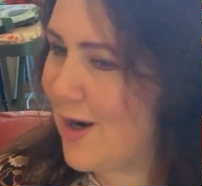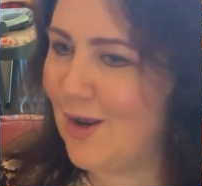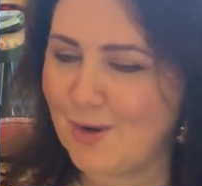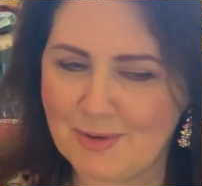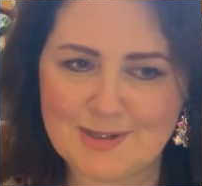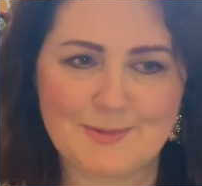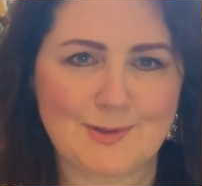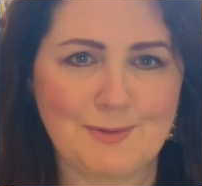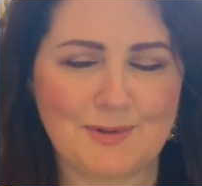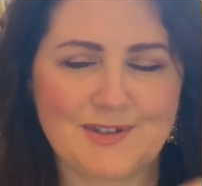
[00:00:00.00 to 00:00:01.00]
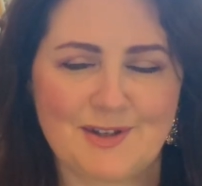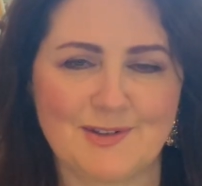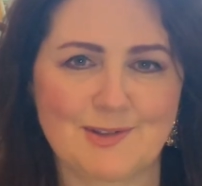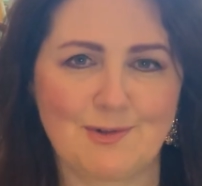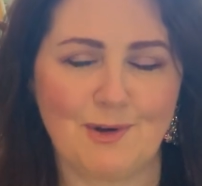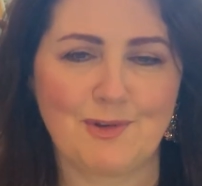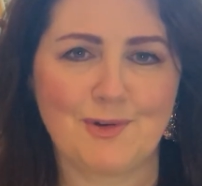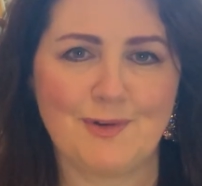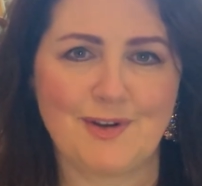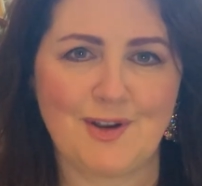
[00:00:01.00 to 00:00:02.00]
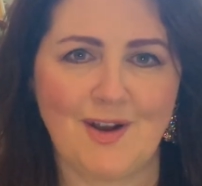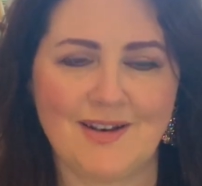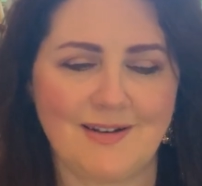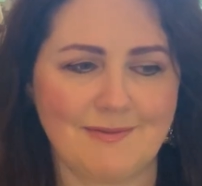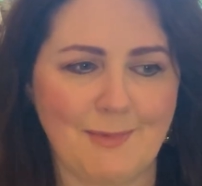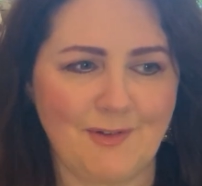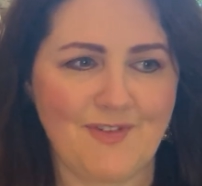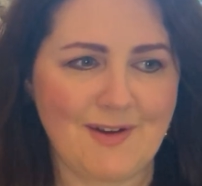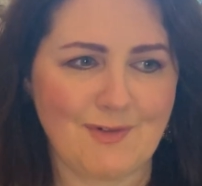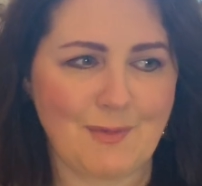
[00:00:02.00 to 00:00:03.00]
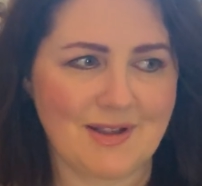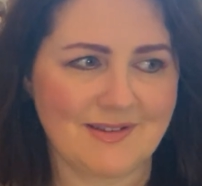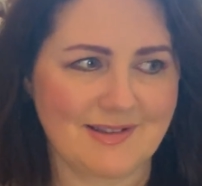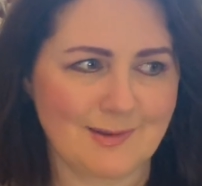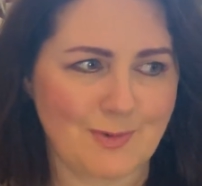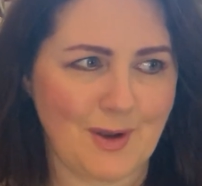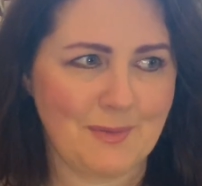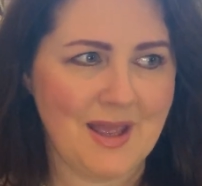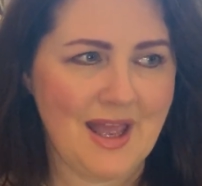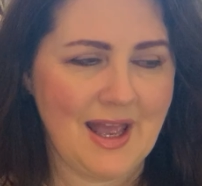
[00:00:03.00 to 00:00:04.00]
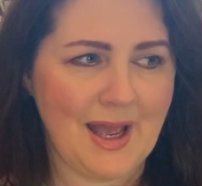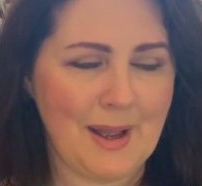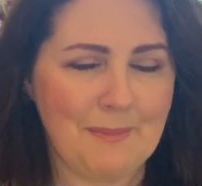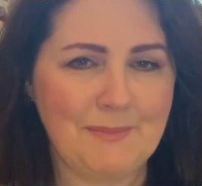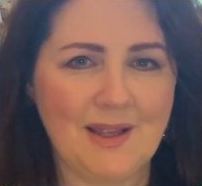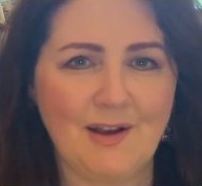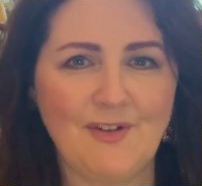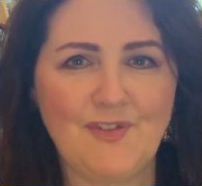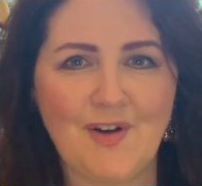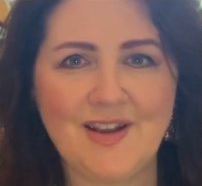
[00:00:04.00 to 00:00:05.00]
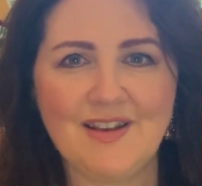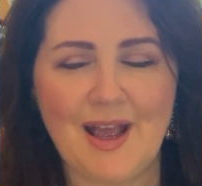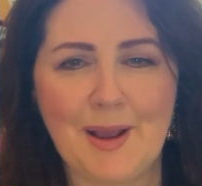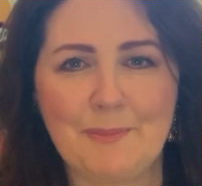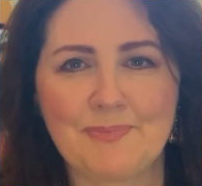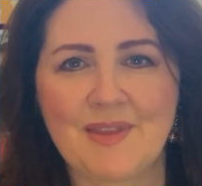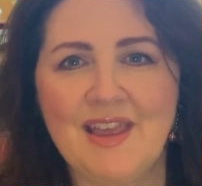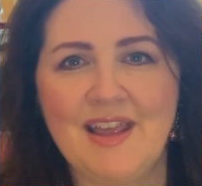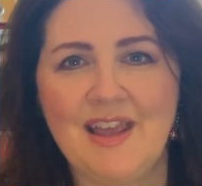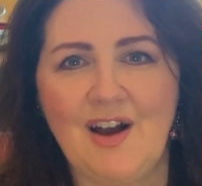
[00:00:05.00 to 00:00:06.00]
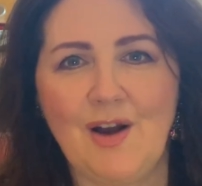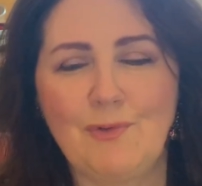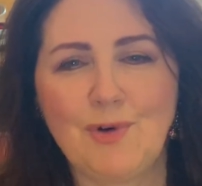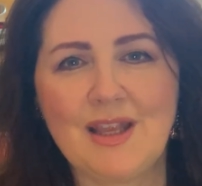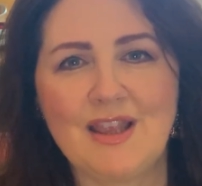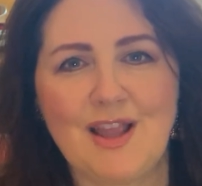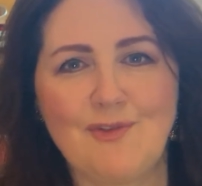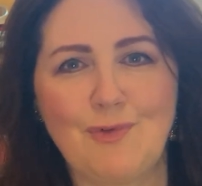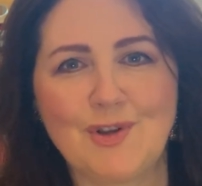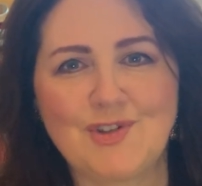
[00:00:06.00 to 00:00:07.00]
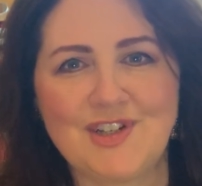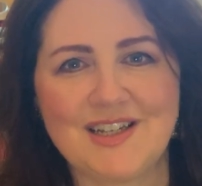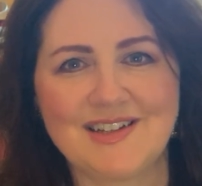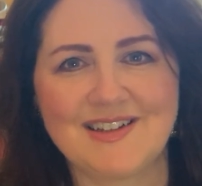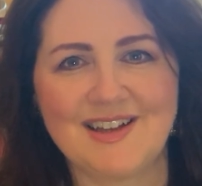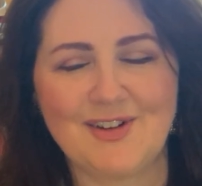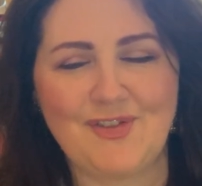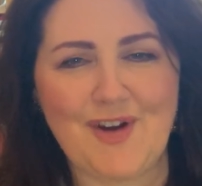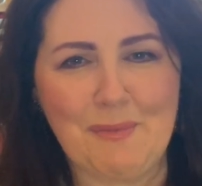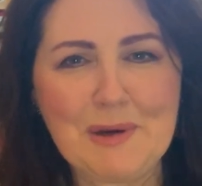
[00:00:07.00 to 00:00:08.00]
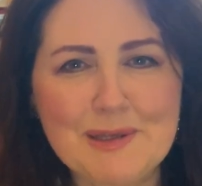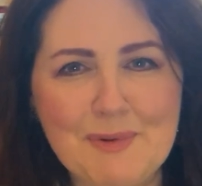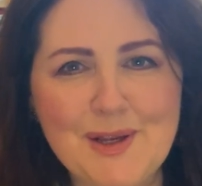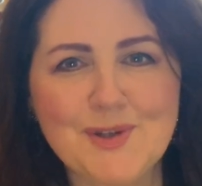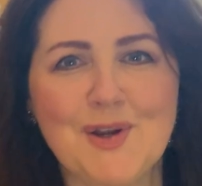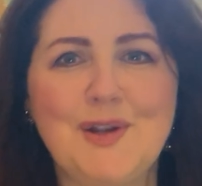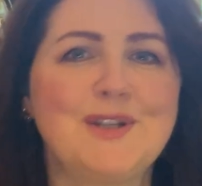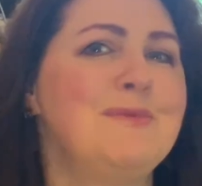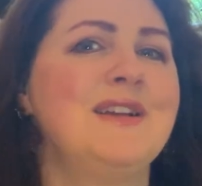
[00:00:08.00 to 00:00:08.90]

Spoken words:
lot of my subscriptions that I'll scroll through every night, and my favourite ones as well. I find I really love watching fabrics being shown to me